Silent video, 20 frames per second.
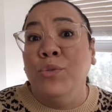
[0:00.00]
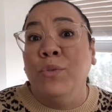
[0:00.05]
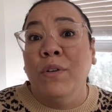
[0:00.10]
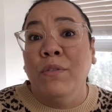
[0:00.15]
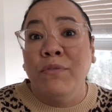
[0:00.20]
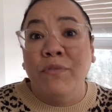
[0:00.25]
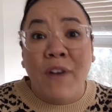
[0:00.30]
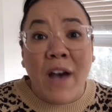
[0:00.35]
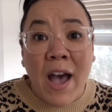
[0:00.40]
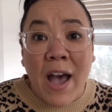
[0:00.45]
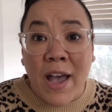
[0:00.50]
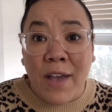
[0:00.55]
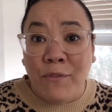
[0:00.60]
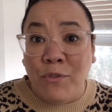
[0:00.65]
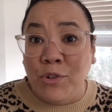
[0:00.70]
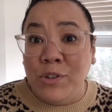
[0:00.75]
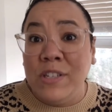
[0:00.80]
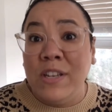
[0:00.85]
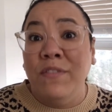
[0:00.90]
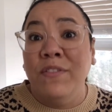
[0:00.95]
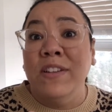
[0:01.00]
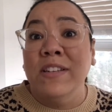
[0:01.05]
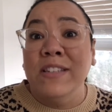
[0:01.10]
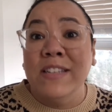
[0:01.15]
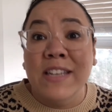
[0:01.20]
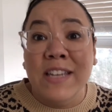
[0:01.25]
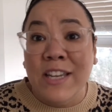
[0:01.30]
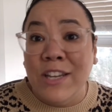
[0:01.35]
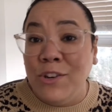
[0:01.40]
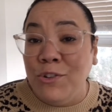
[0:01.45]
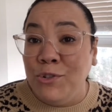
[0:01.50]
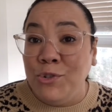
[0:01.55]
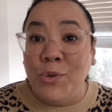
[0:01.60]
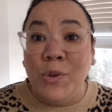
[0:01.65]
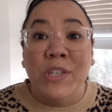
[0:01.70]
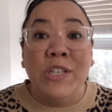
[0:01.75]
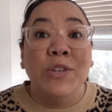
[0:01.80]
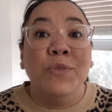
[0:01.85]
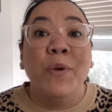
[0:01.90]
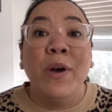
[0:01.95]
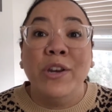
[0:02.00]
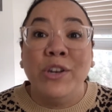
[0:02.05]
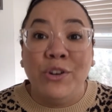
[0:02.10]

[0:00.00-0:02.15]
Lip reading: were 5 or 17 or 21